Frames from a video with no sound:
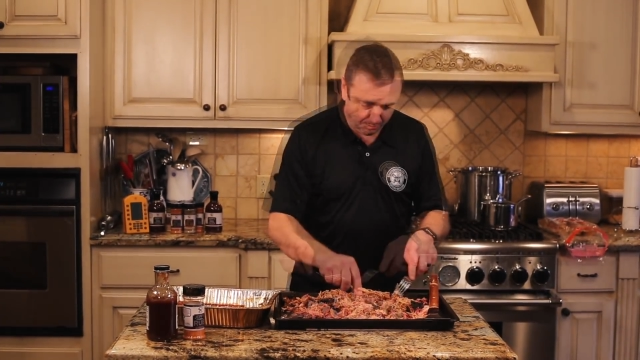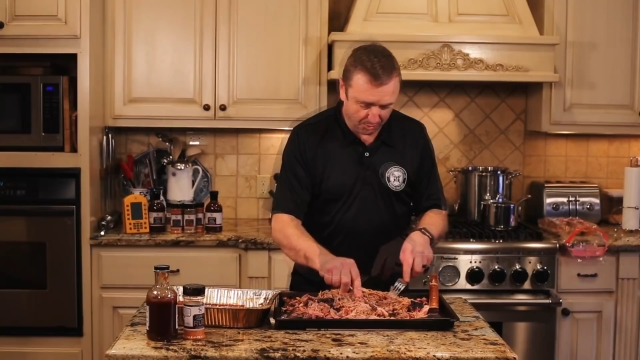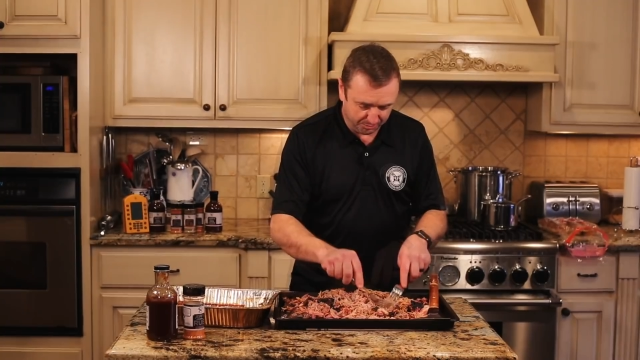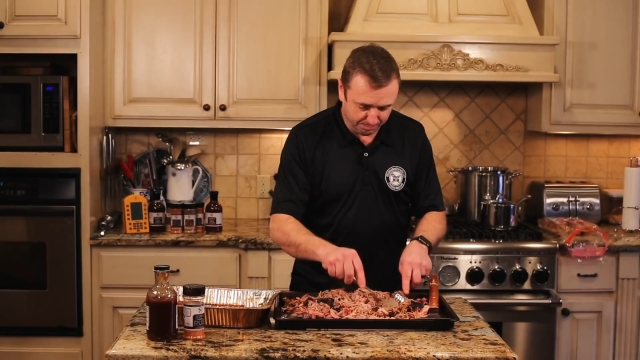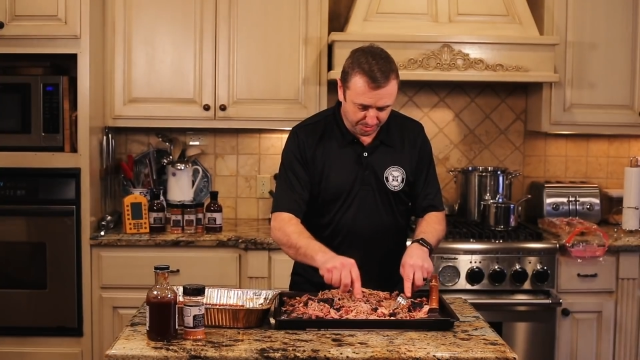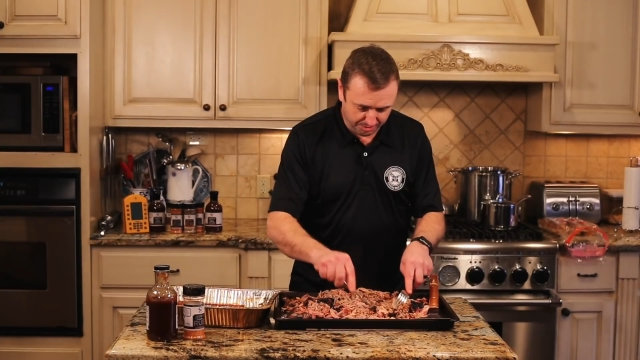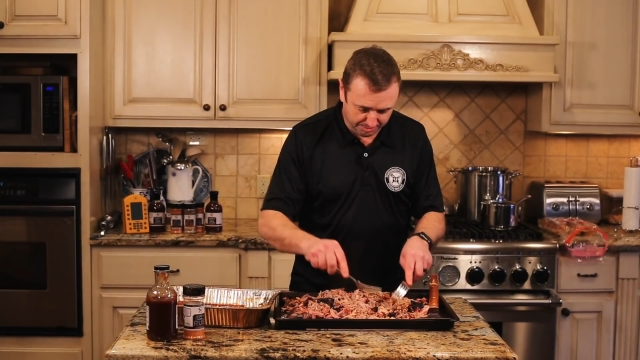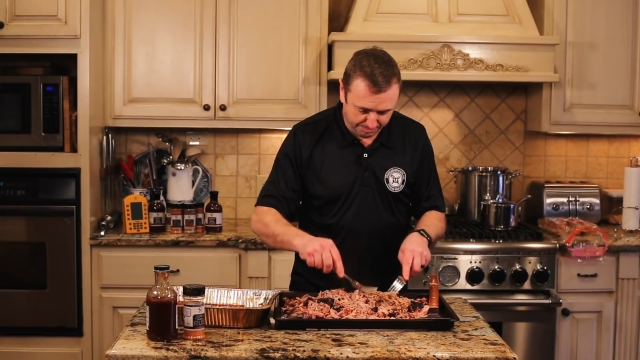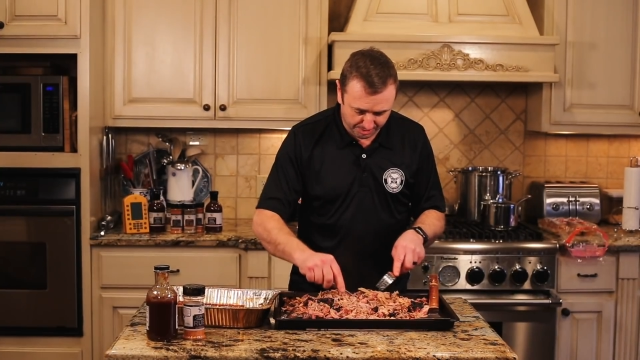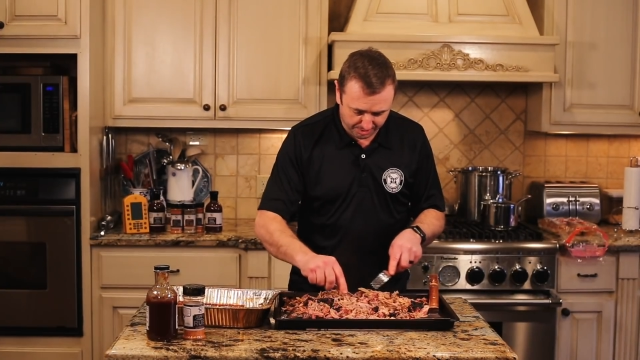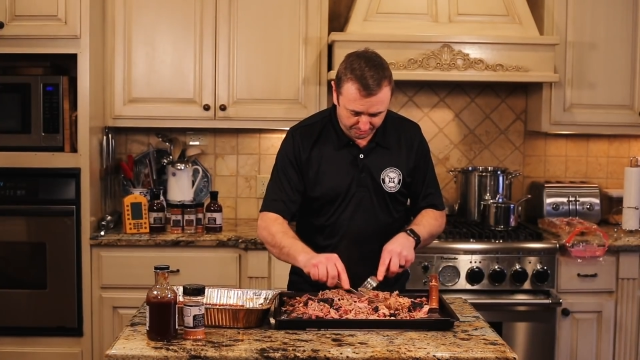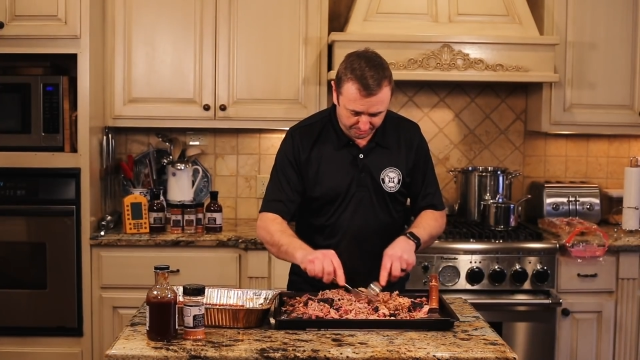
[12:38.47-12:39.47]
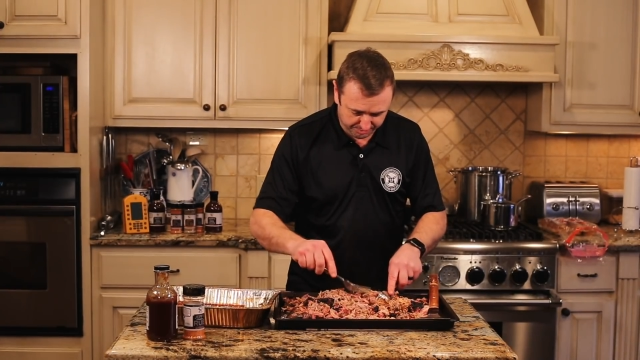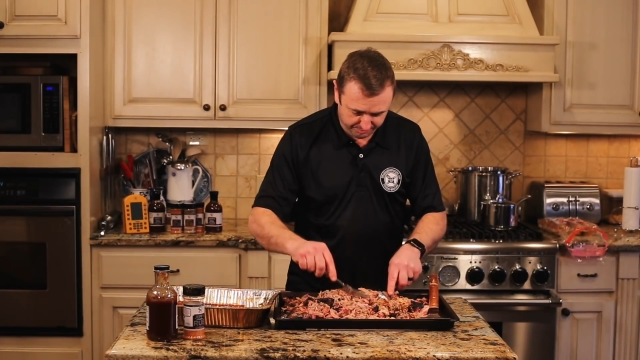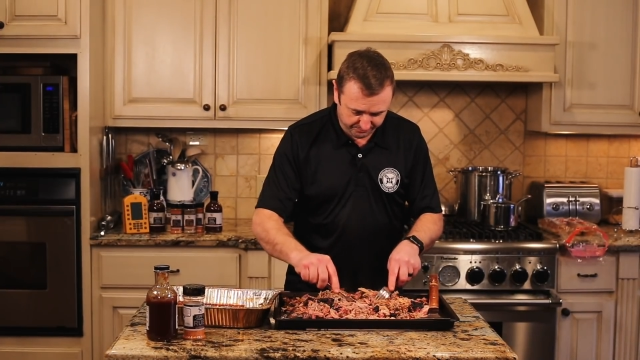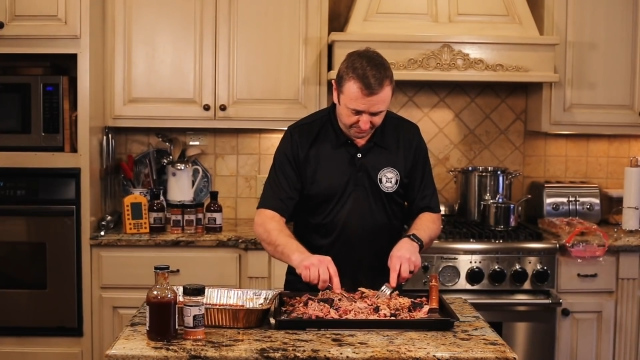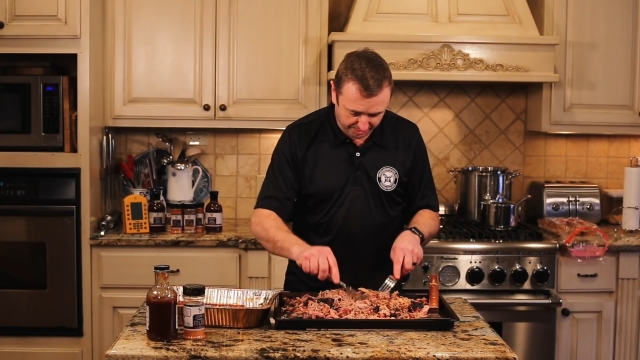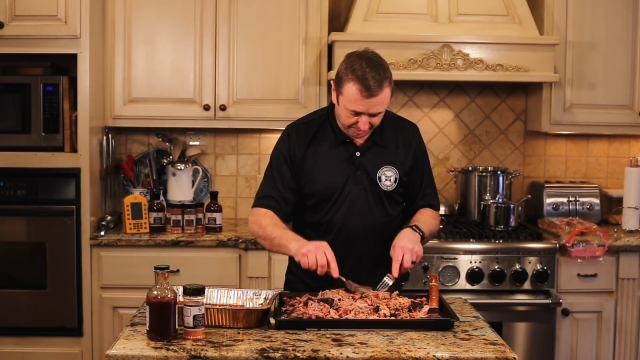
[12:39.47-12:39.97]
Almost pull it apart with
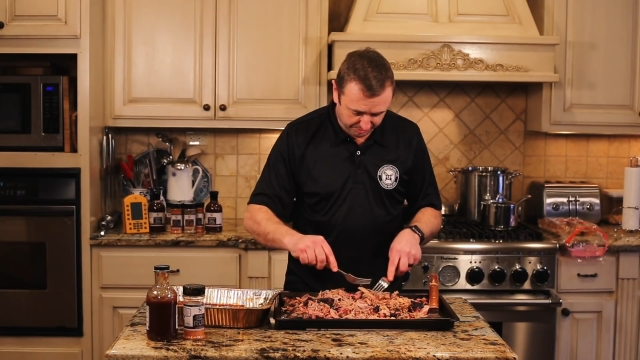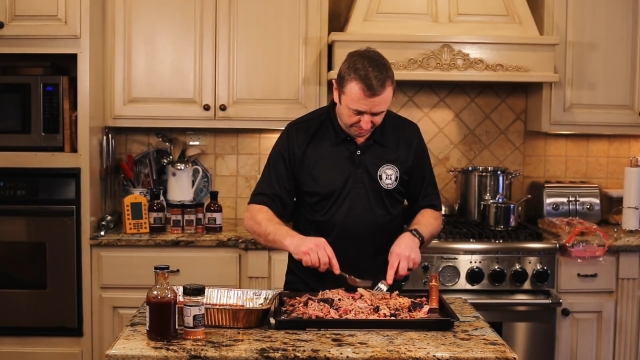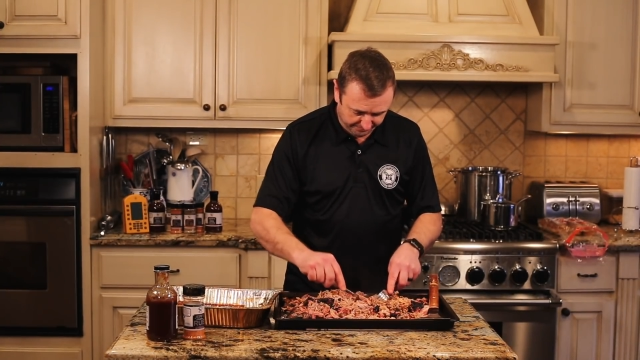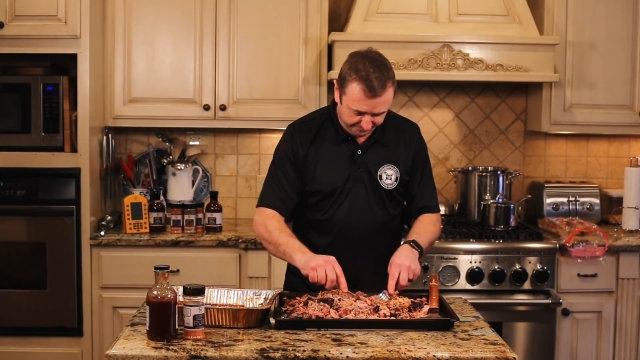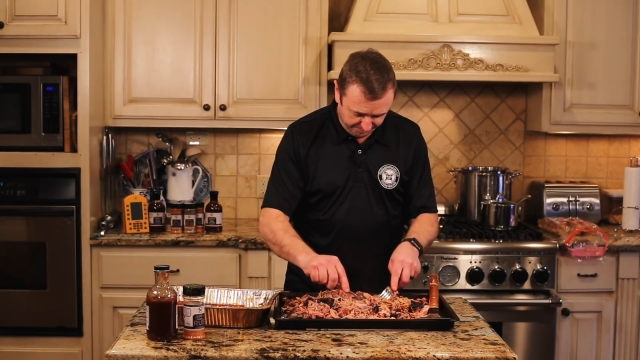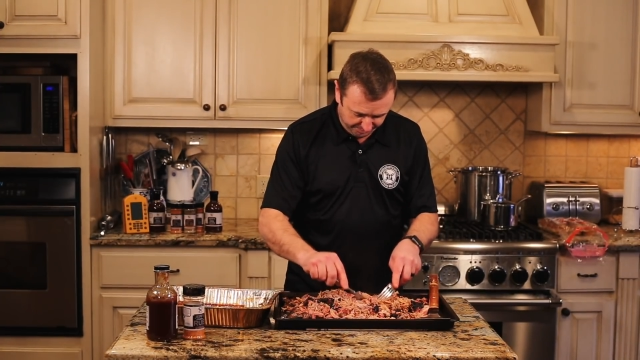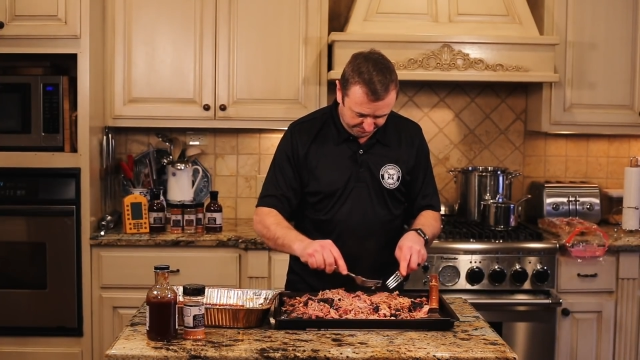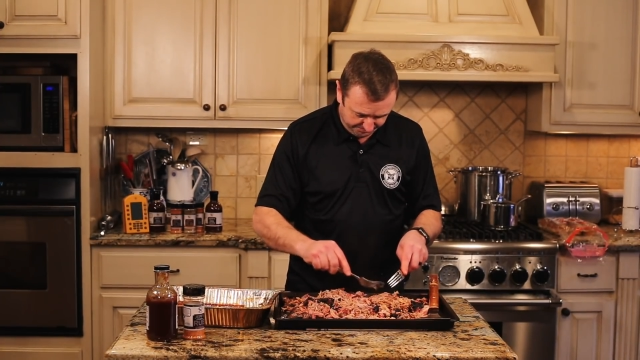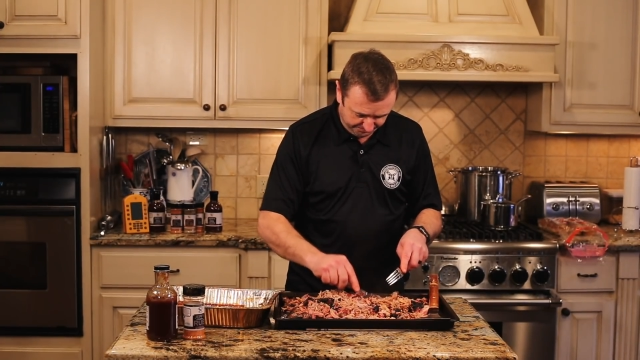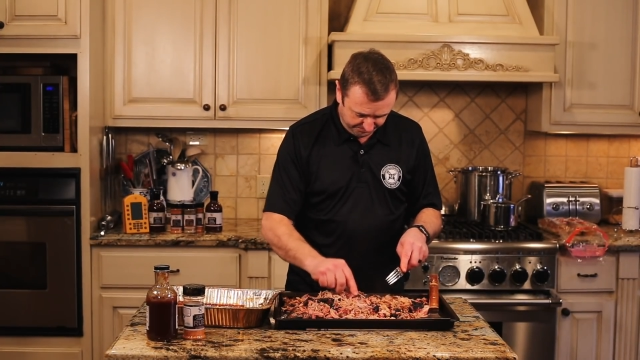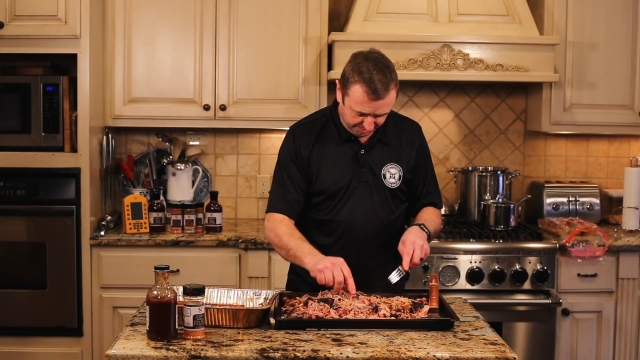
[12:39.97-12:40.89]
very little effort.